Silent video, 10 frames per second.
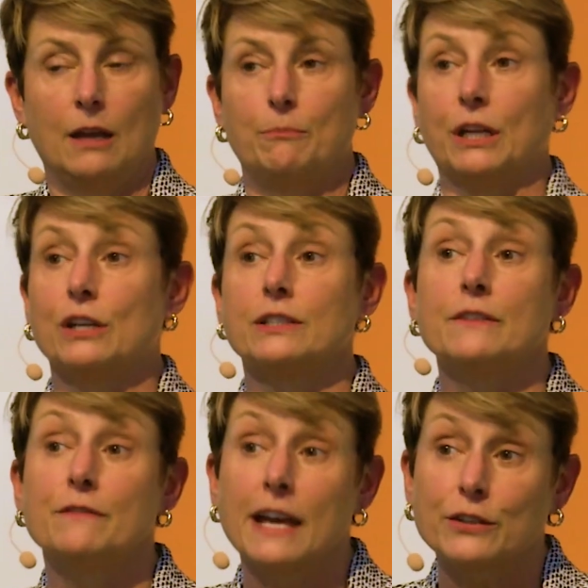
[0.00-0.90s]
because
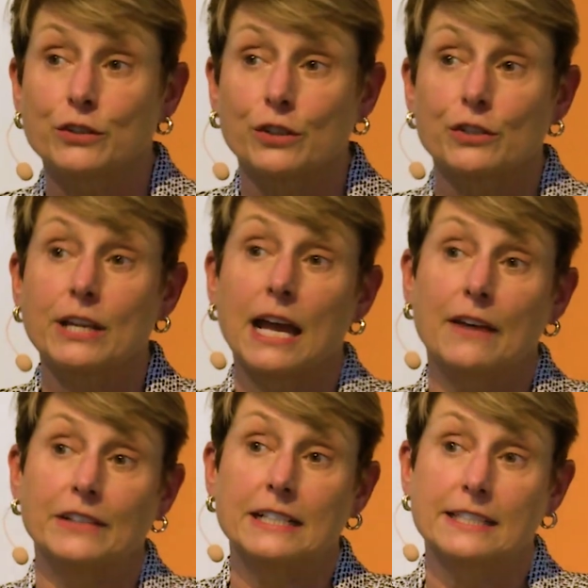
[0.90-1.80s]
investors
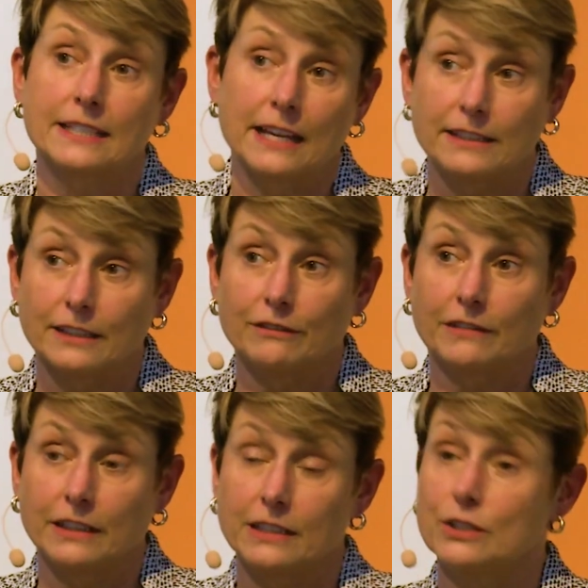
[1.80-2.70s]
have an incentive.
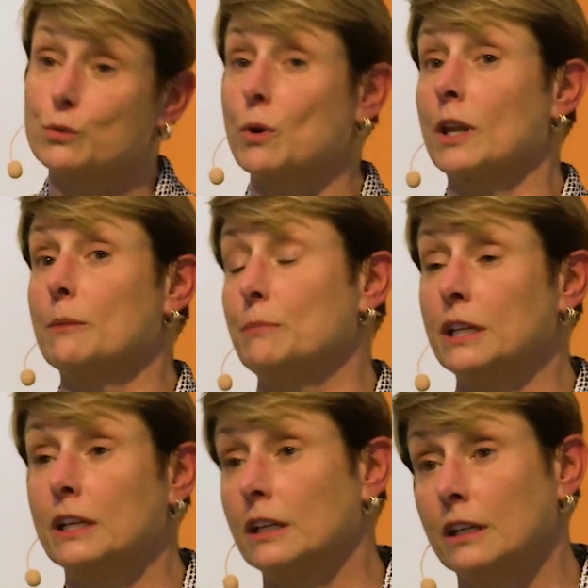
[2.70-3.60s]
And this is one of the
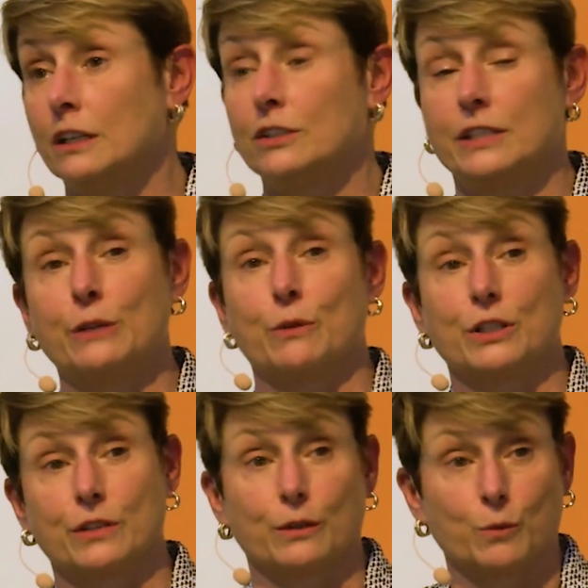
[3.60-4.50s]
big
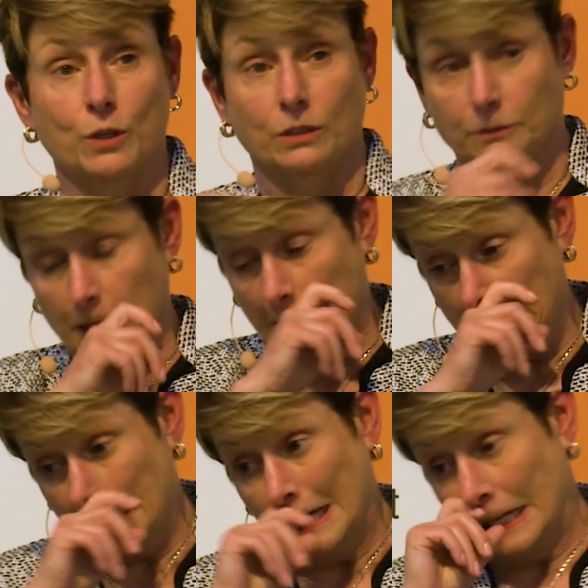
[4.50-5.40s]
secrets of the world,
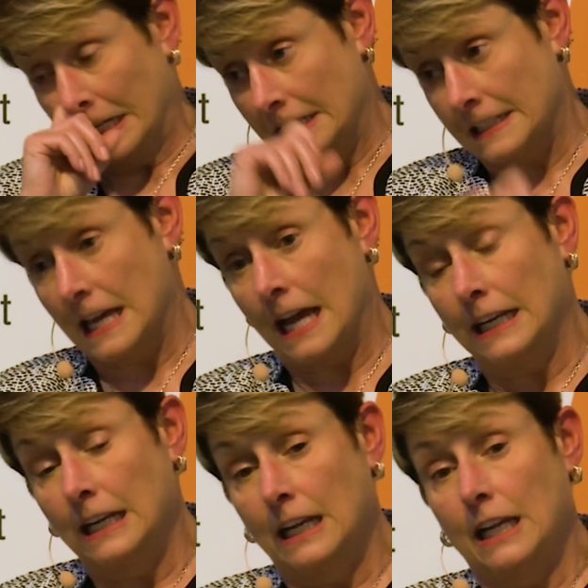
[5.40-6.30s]
right? Is
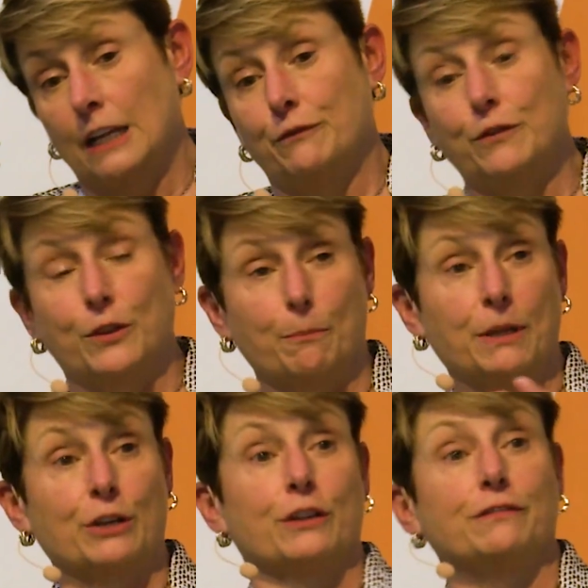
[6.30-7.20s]
that if the
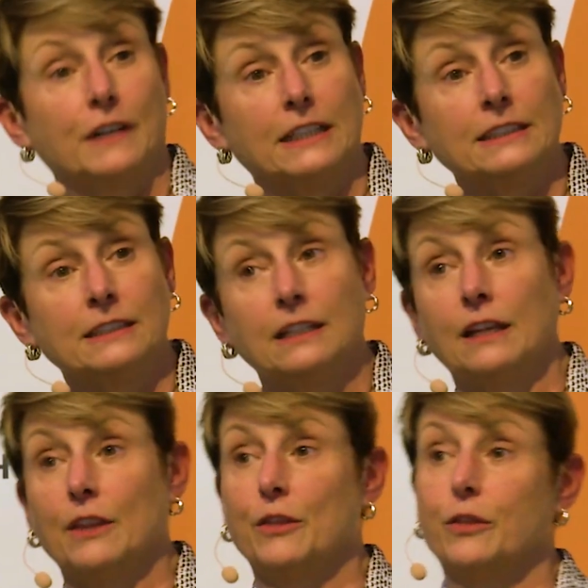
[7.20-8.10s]
bigger the fund,
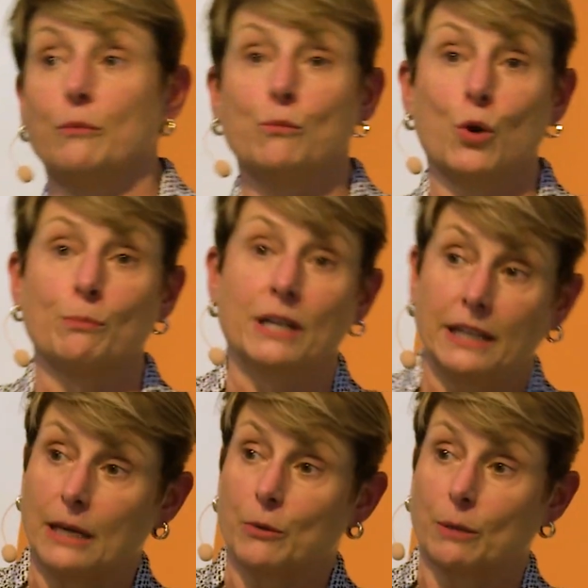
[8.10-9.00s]
the more money
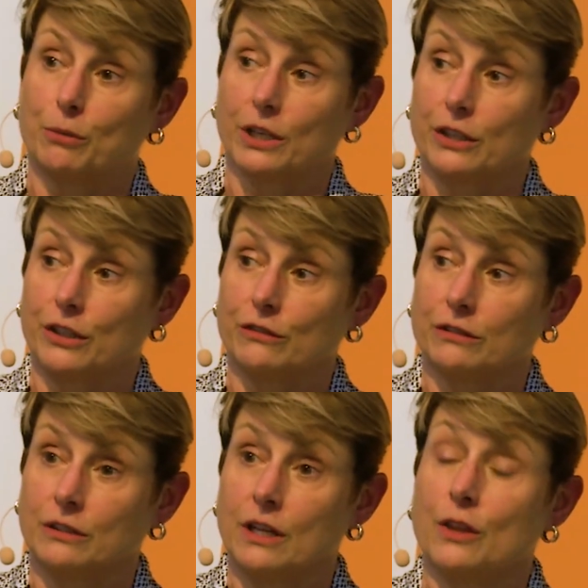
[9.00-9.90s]
they want to put in you.
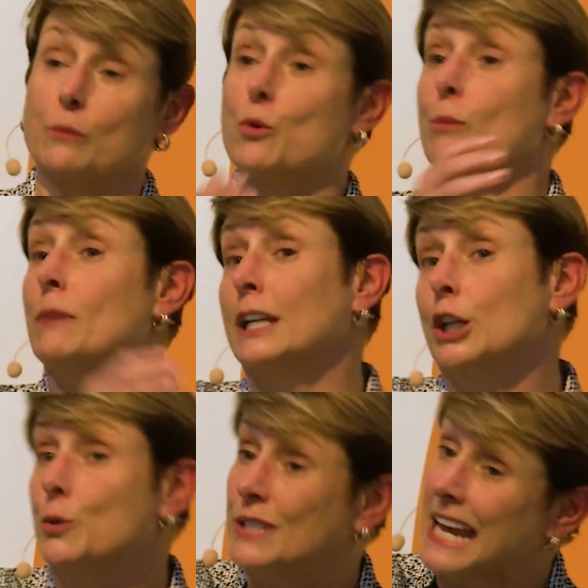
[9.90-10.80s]
The more money
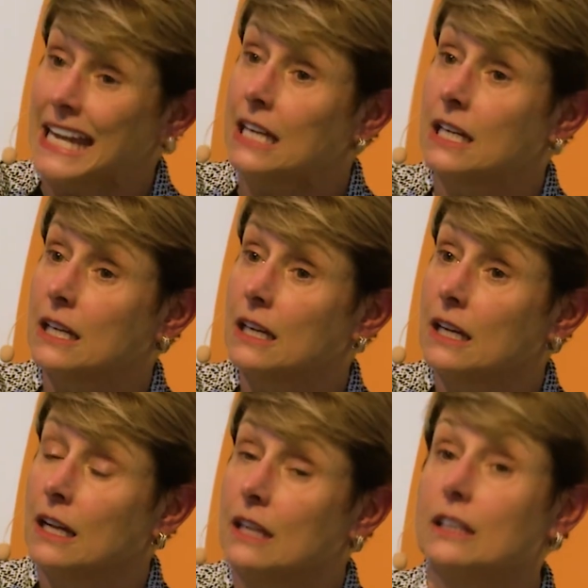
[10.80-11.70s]
you take,
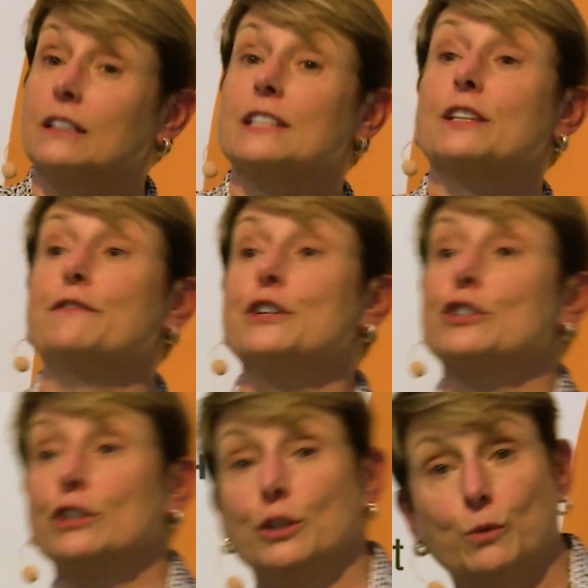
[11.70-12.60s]
the less
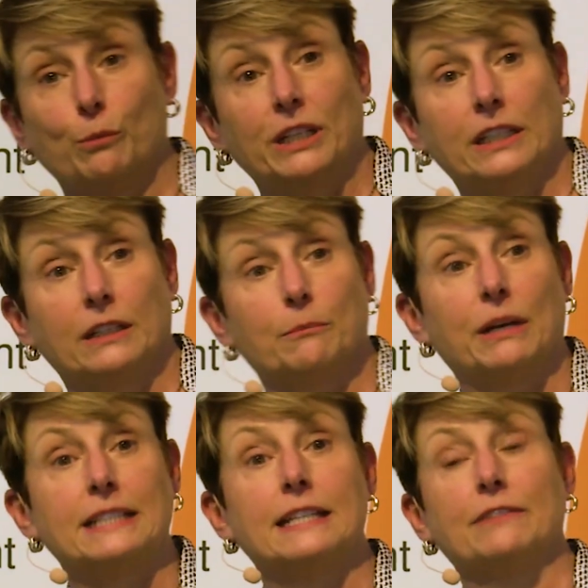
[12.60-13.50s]
efficient you will be,
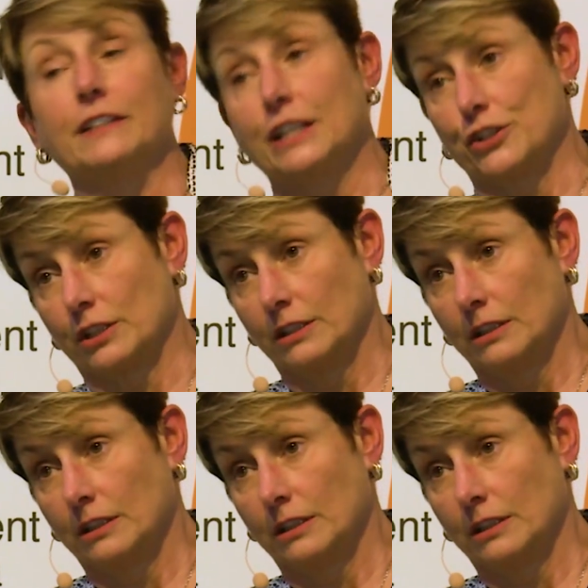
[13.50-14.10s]
by definition.